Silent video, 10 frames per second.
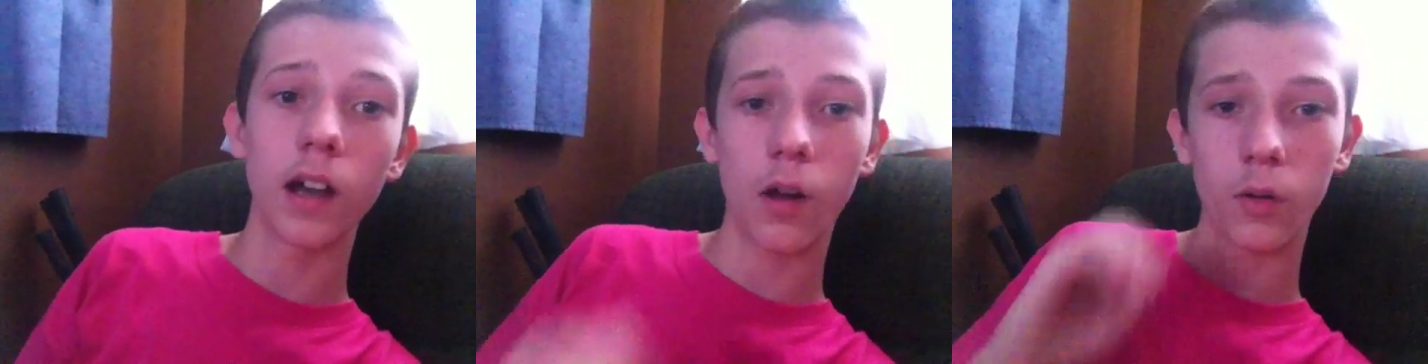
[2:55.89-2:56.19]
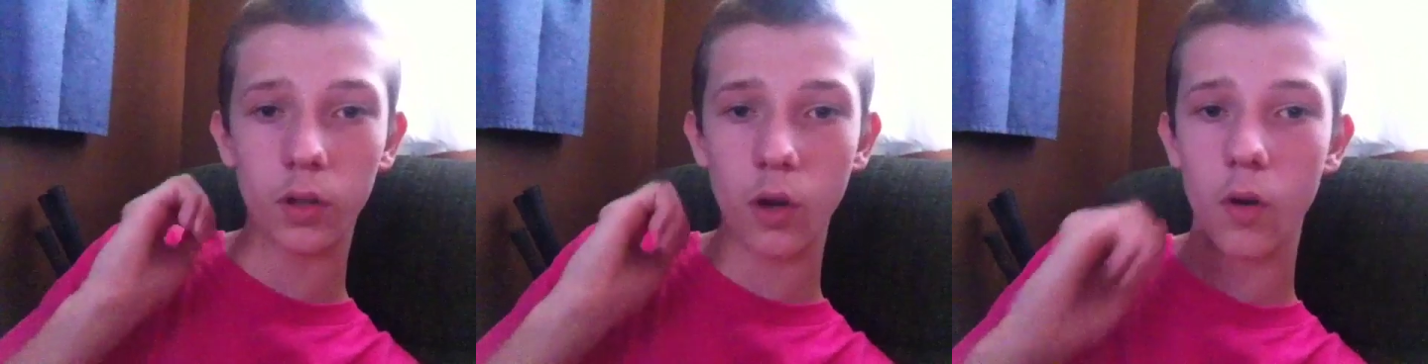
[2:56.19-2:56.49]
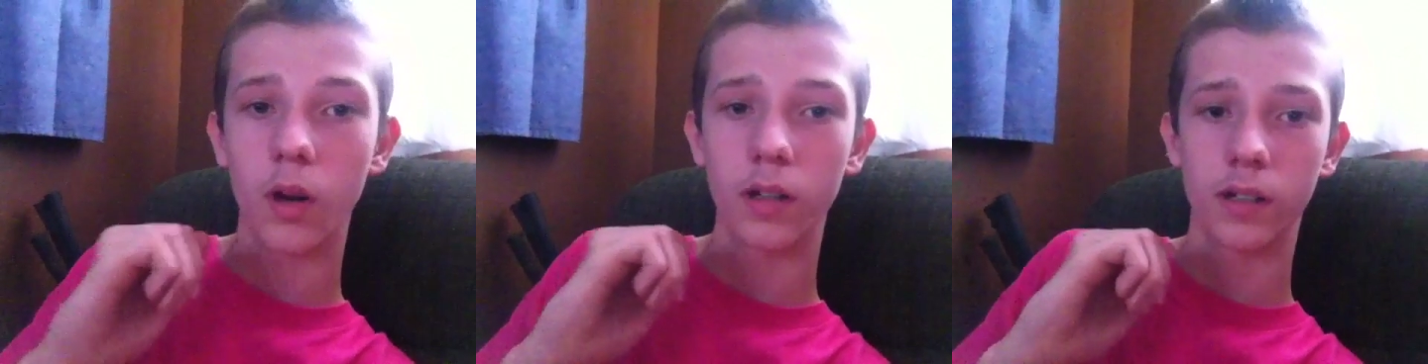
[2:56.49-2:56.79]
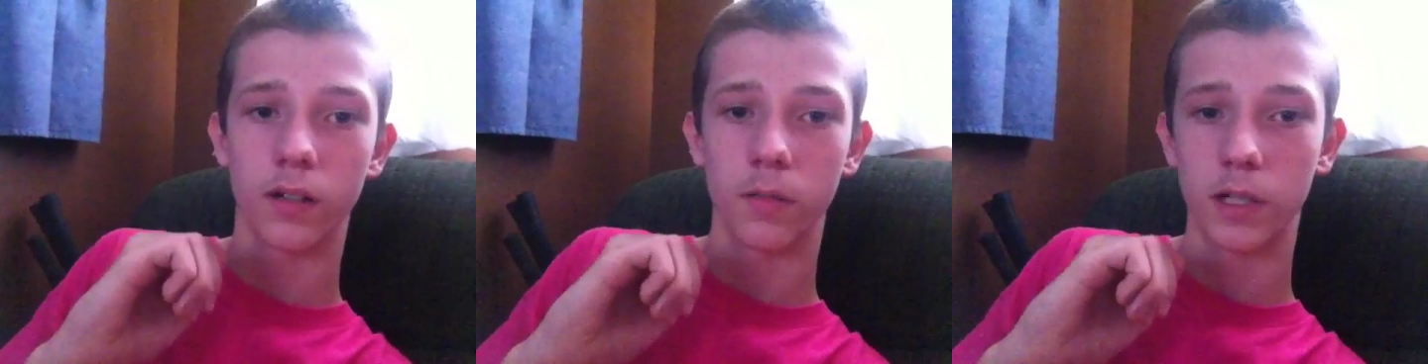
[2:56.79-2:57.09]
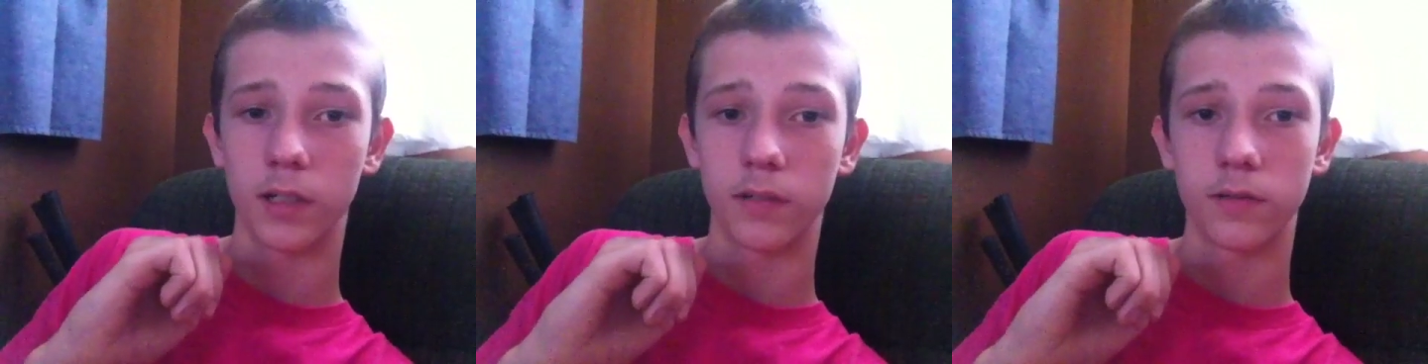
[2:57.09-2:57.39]
I'll go on dear to
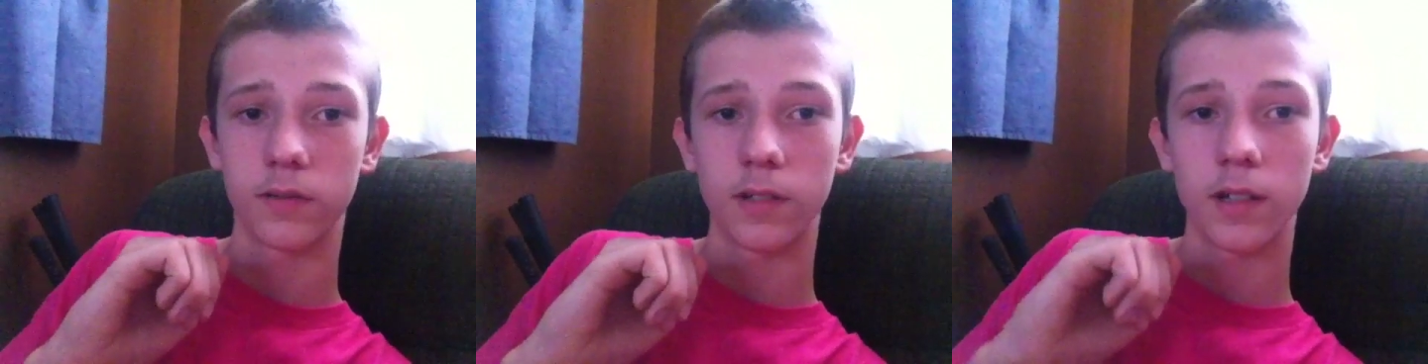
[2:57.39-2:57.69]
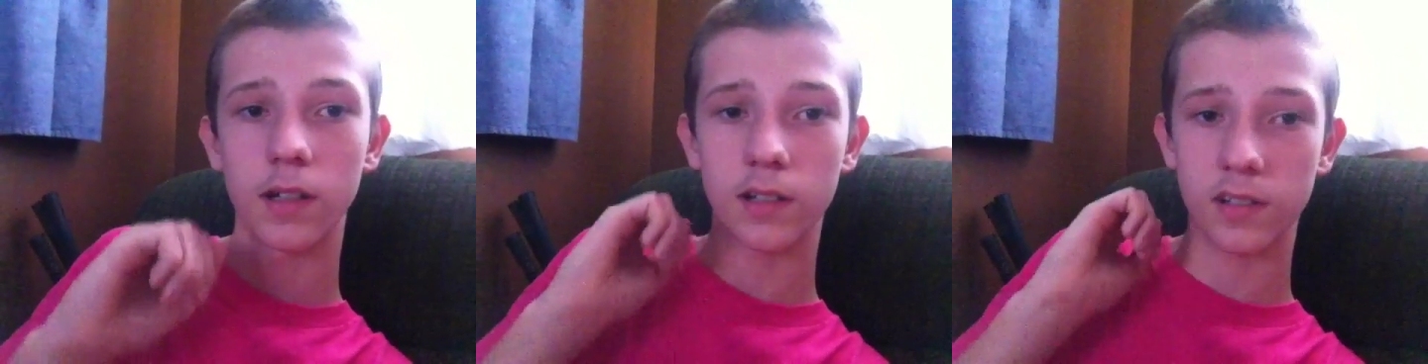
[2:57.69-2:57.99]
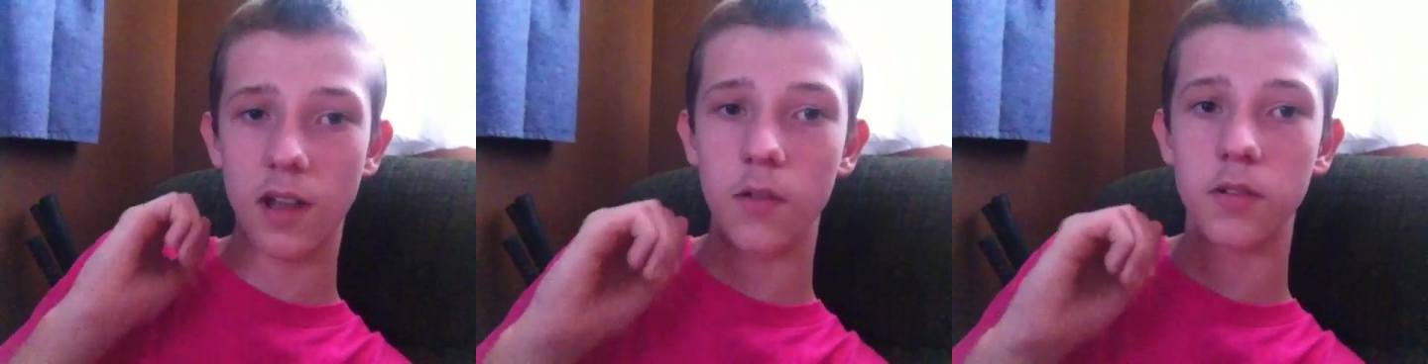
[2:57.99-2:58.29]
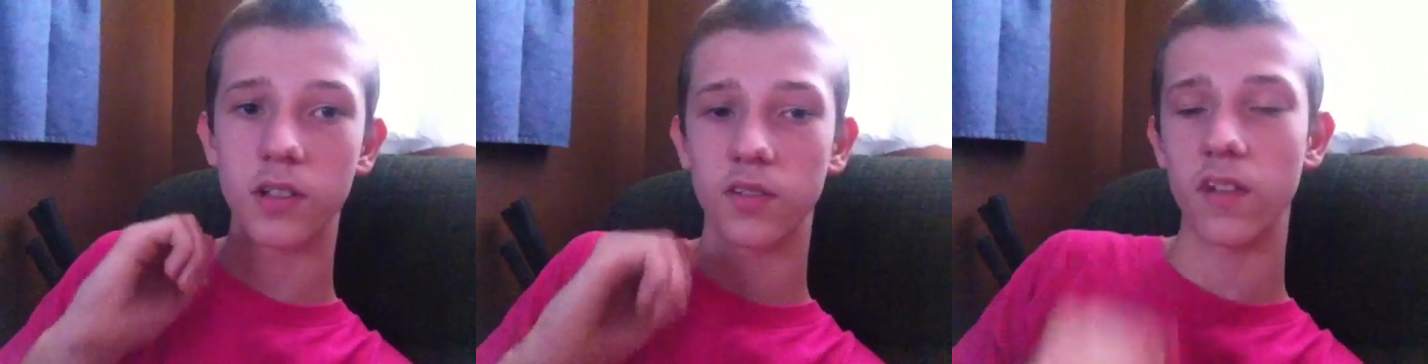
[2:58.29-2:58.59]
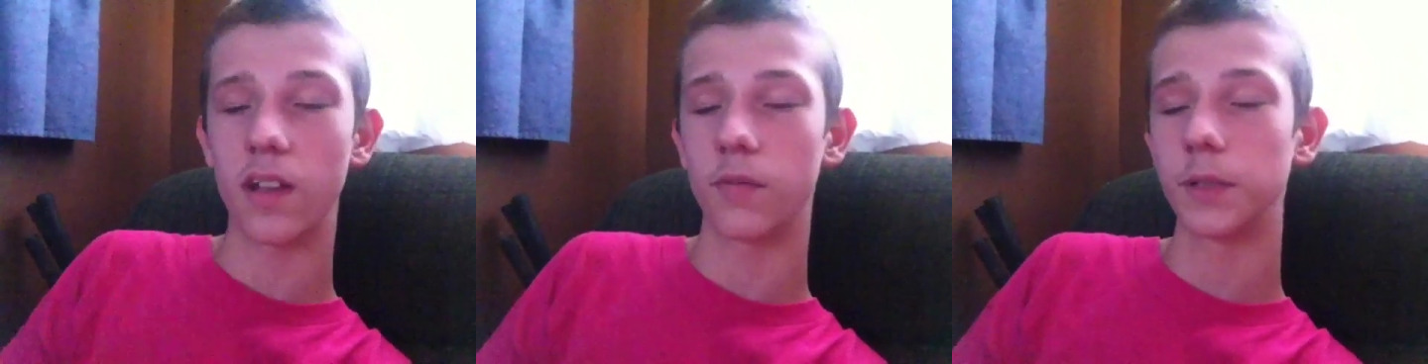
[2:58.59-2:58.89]
me. Because that was his
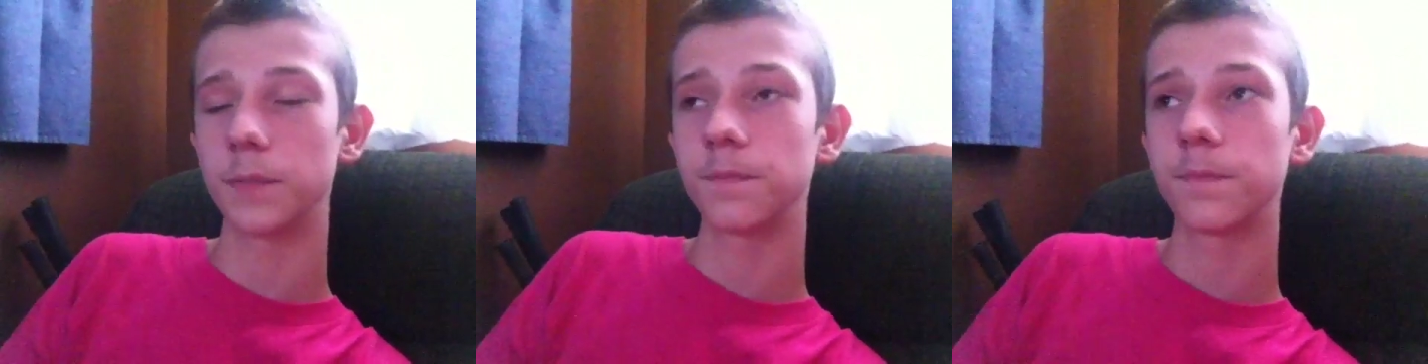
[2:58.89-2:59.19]
favorite.